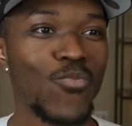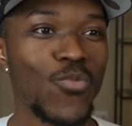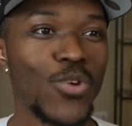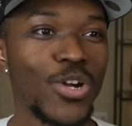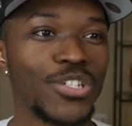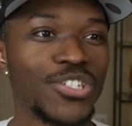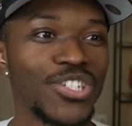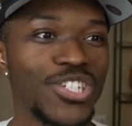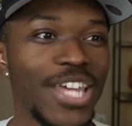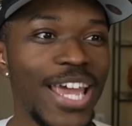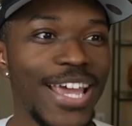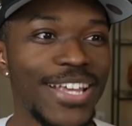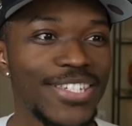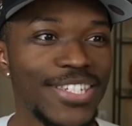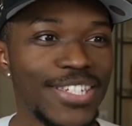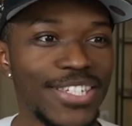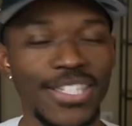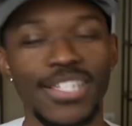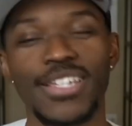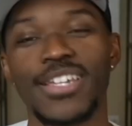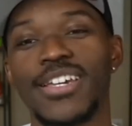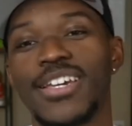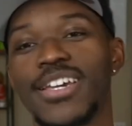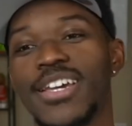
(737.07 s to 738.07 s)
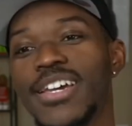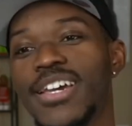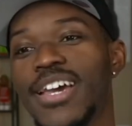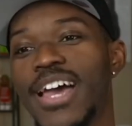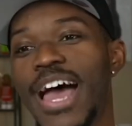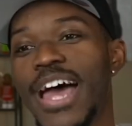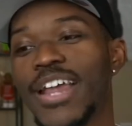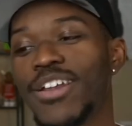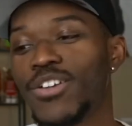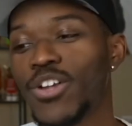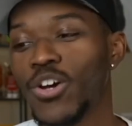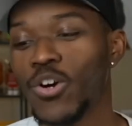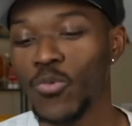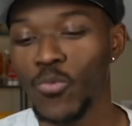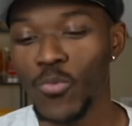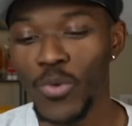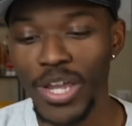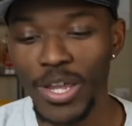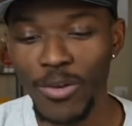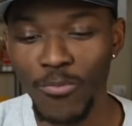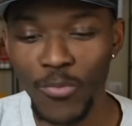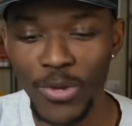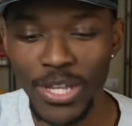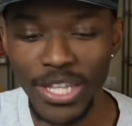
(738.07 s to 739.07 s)
we're just, I don't know,
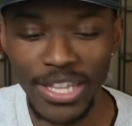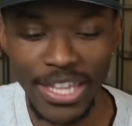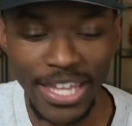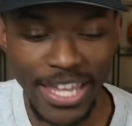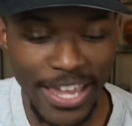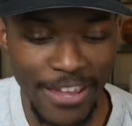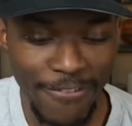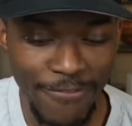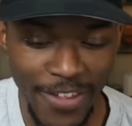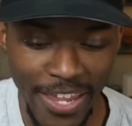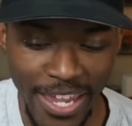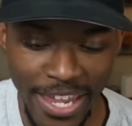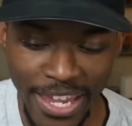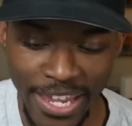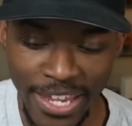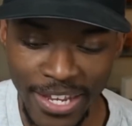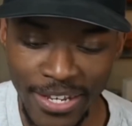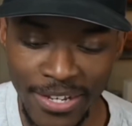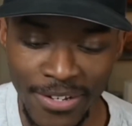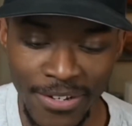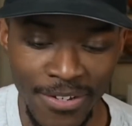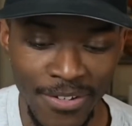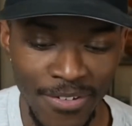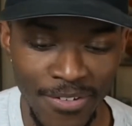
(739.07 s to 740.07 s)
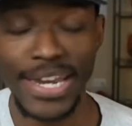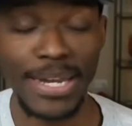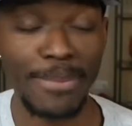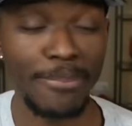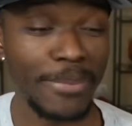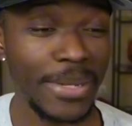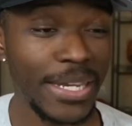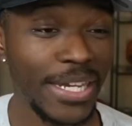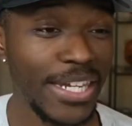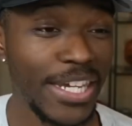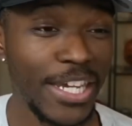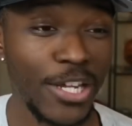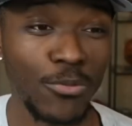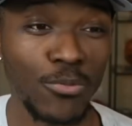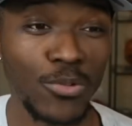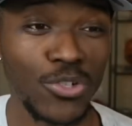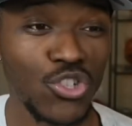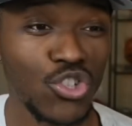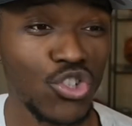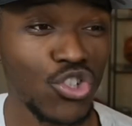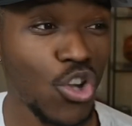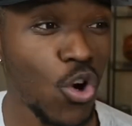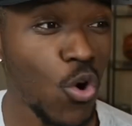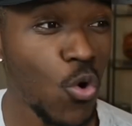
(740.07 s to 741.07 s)
we live in an immediate
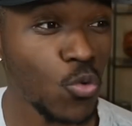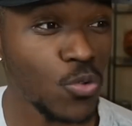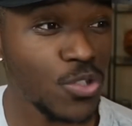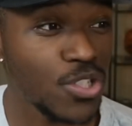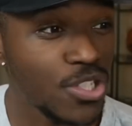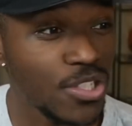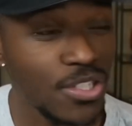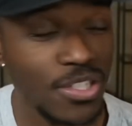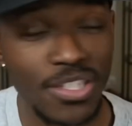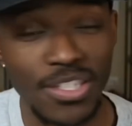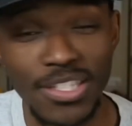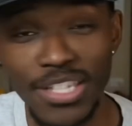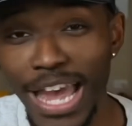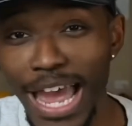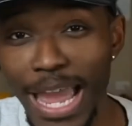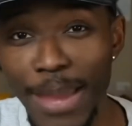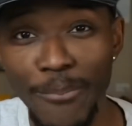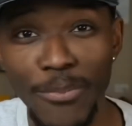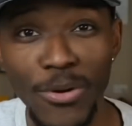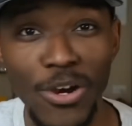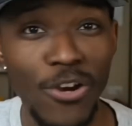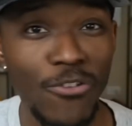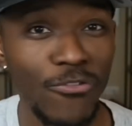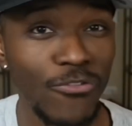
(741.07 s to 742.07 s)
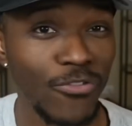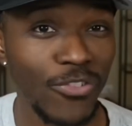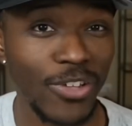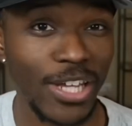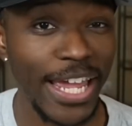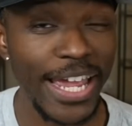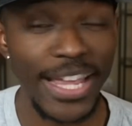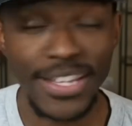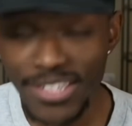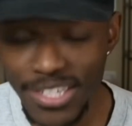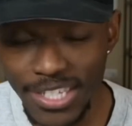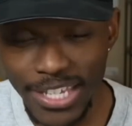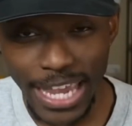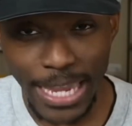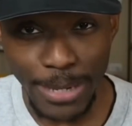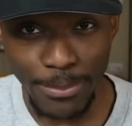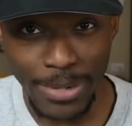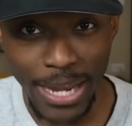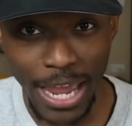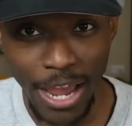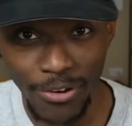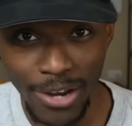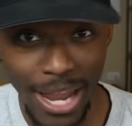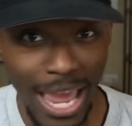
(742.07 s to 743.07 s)
results type of
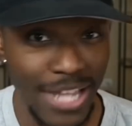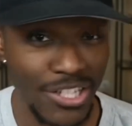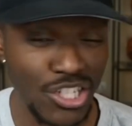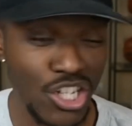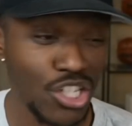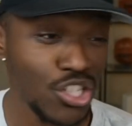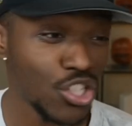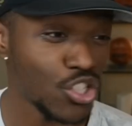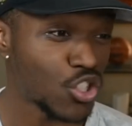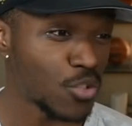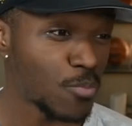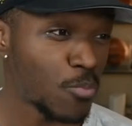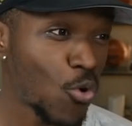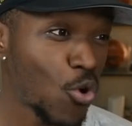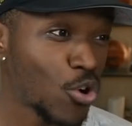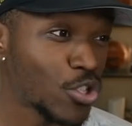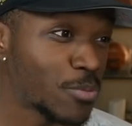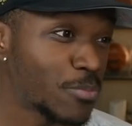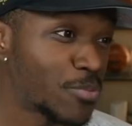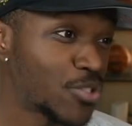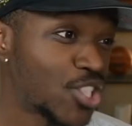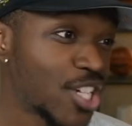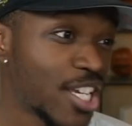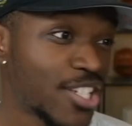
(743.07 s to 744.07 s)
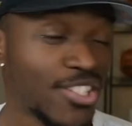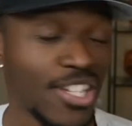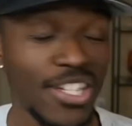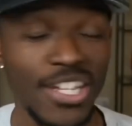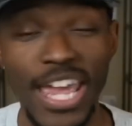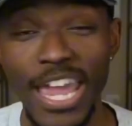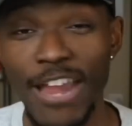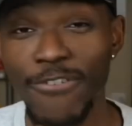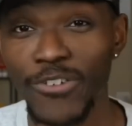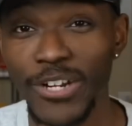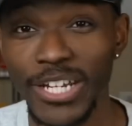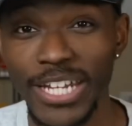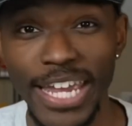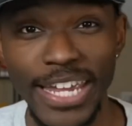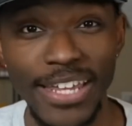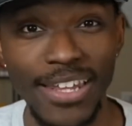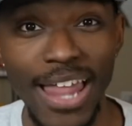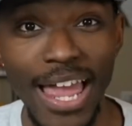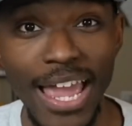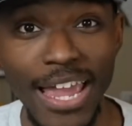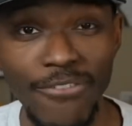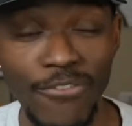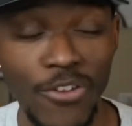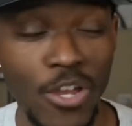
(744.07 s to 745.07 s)
landscape now, not just in sports, but just in everyday
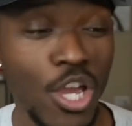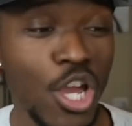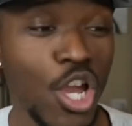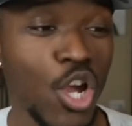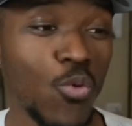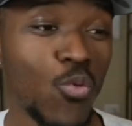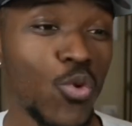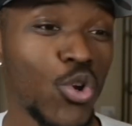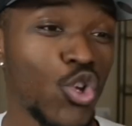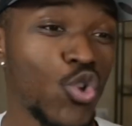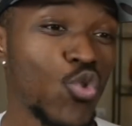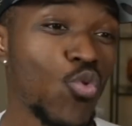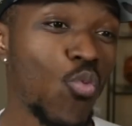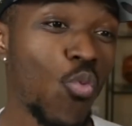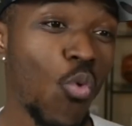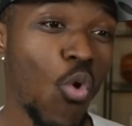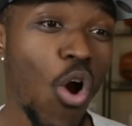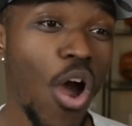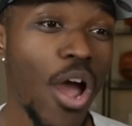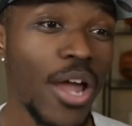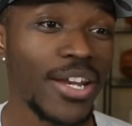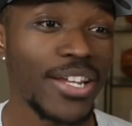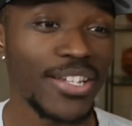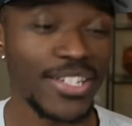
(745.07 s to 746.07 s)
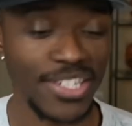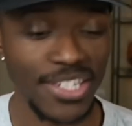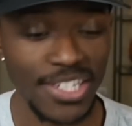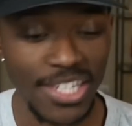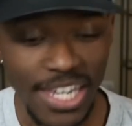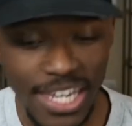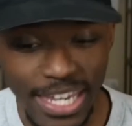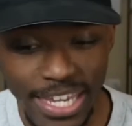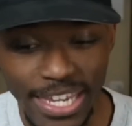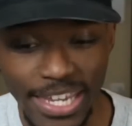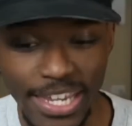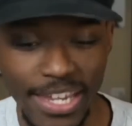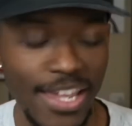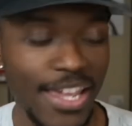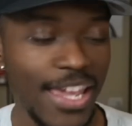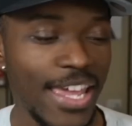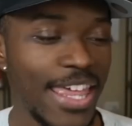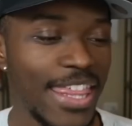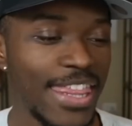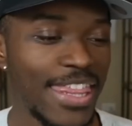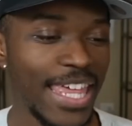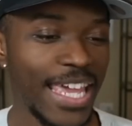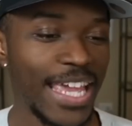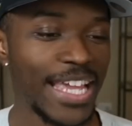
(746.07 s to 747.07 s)
life, where you want to see
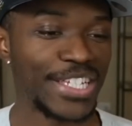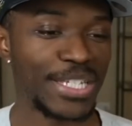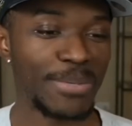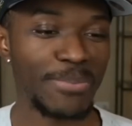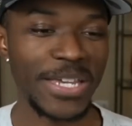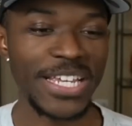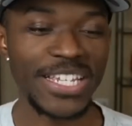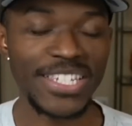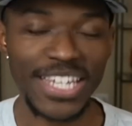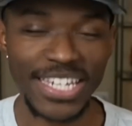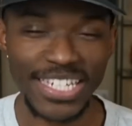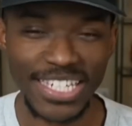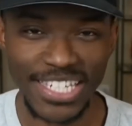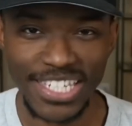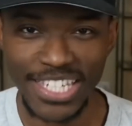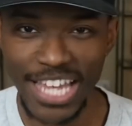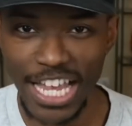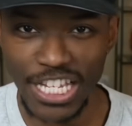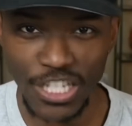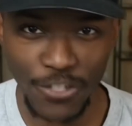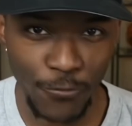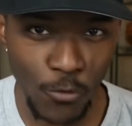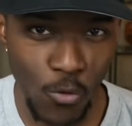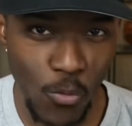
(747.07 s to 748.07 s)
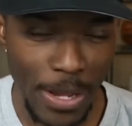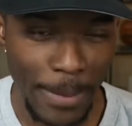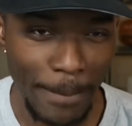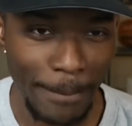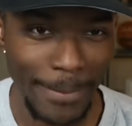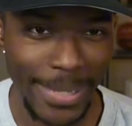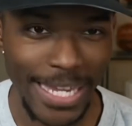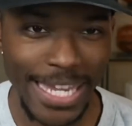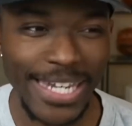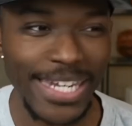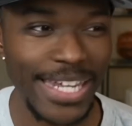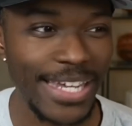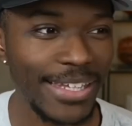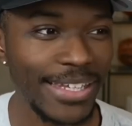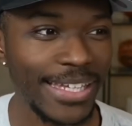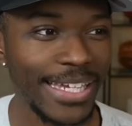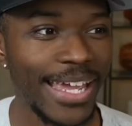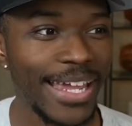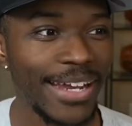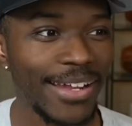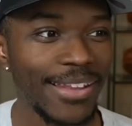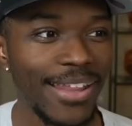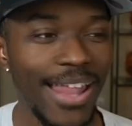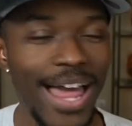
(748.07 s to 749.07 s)
things be successful
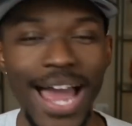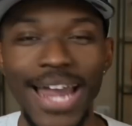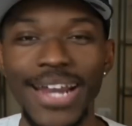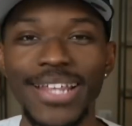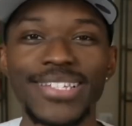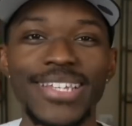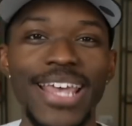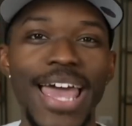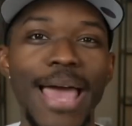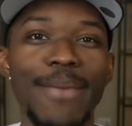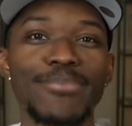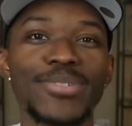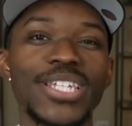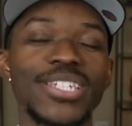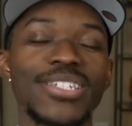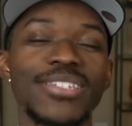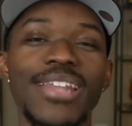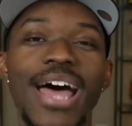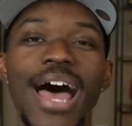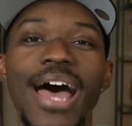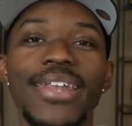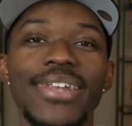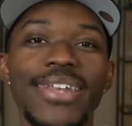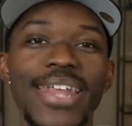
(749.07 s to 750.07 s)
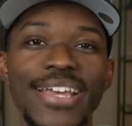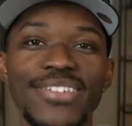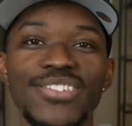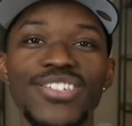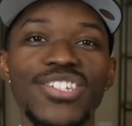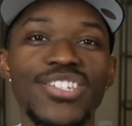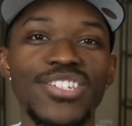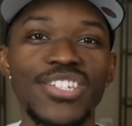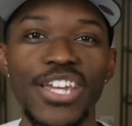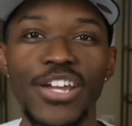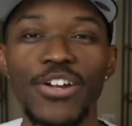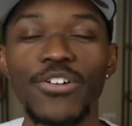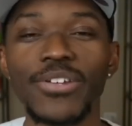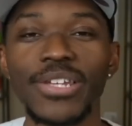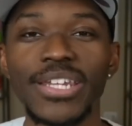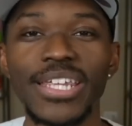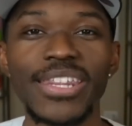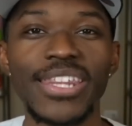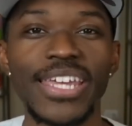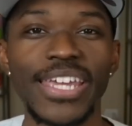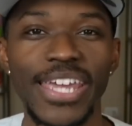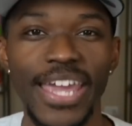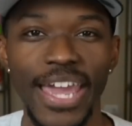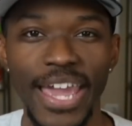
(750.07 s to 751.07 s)
immediately. And a lot of times it's not
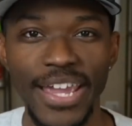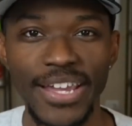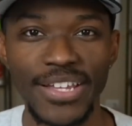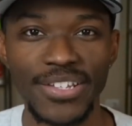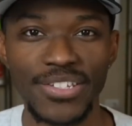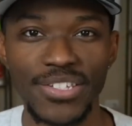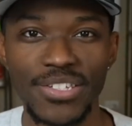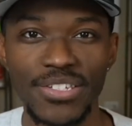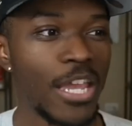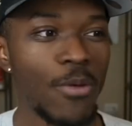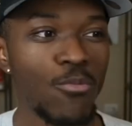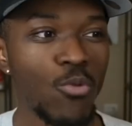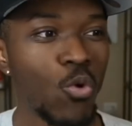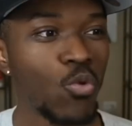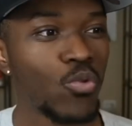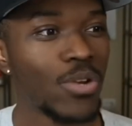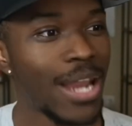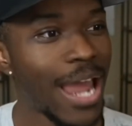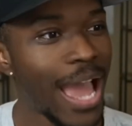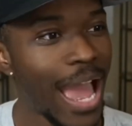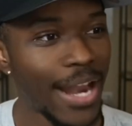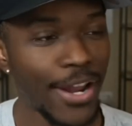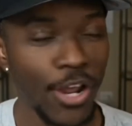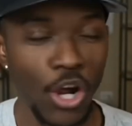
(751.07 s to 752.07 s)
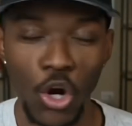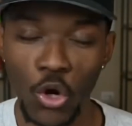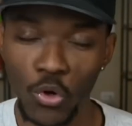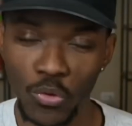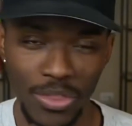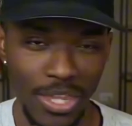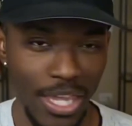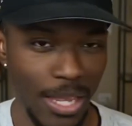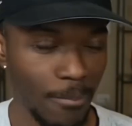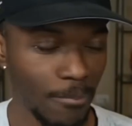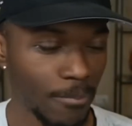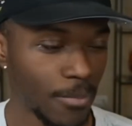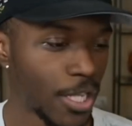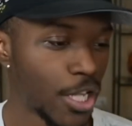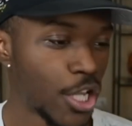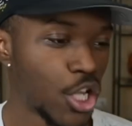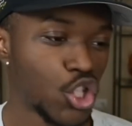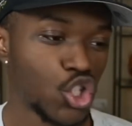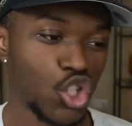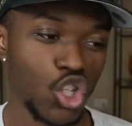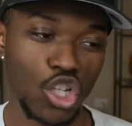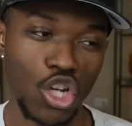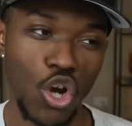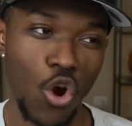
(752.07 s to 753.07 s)
necessarily the case. It will not hurt them
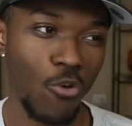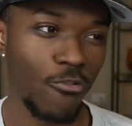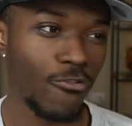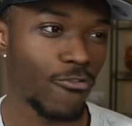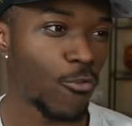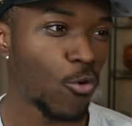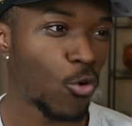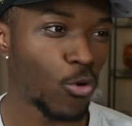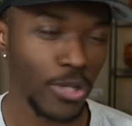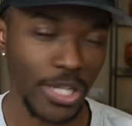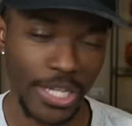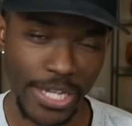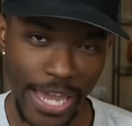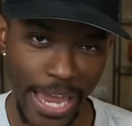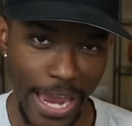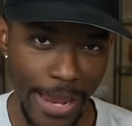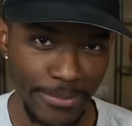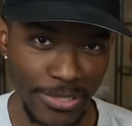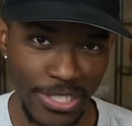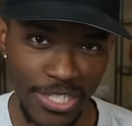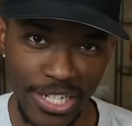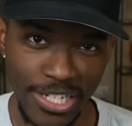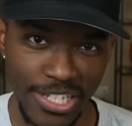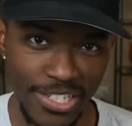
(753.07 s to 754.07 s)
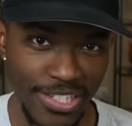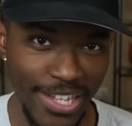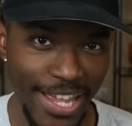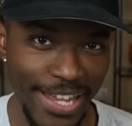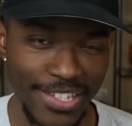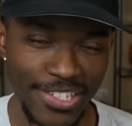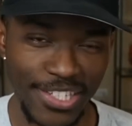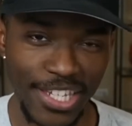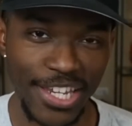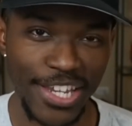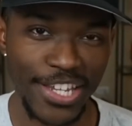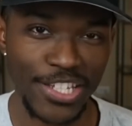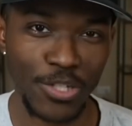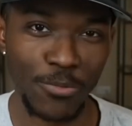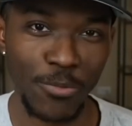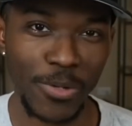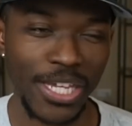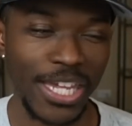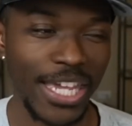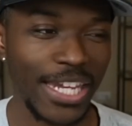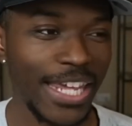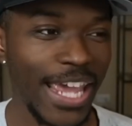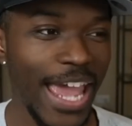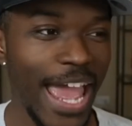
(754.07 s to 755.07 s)
to go 40 games to this next season
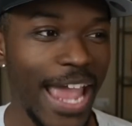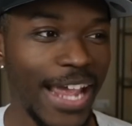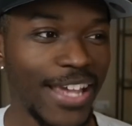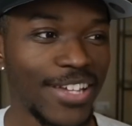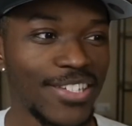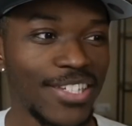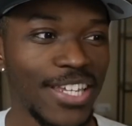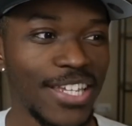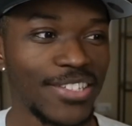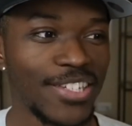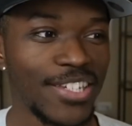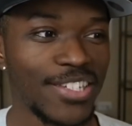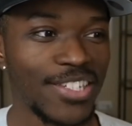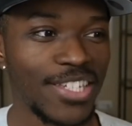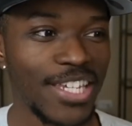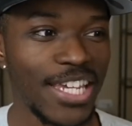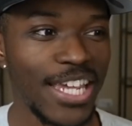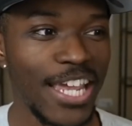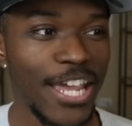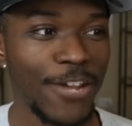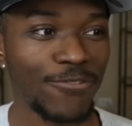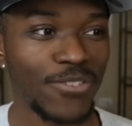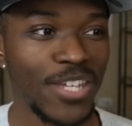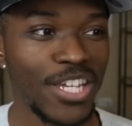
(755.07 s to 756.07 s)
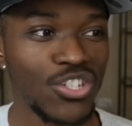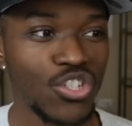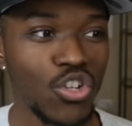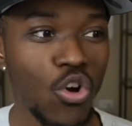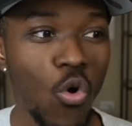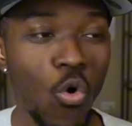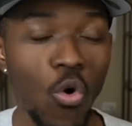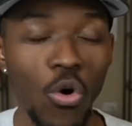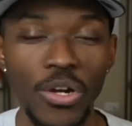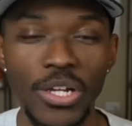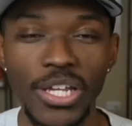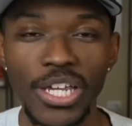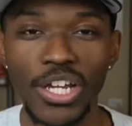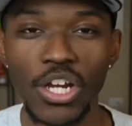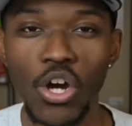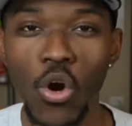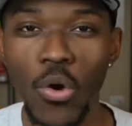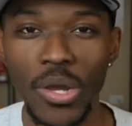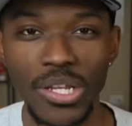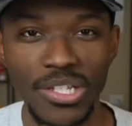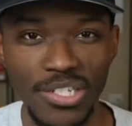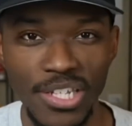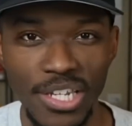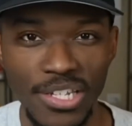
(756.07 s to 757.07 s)
with Kenny Atkinson to see if this core can
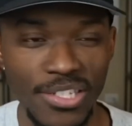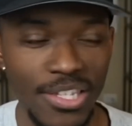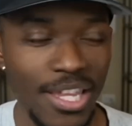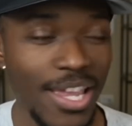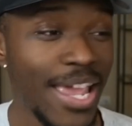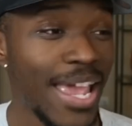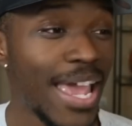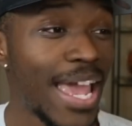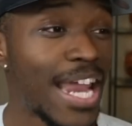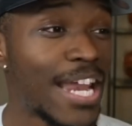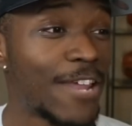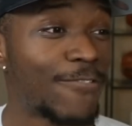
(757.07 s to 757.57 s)
coexist.